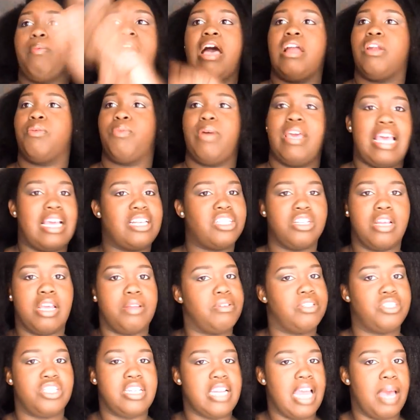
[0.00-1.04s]
mile away. I
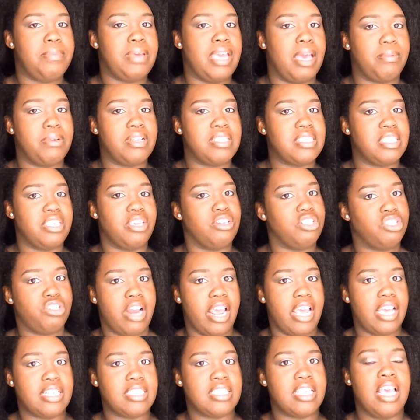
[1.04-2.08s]
should not be able to see your
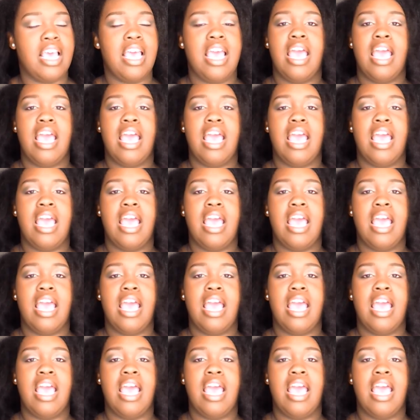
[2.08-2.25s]
tracks.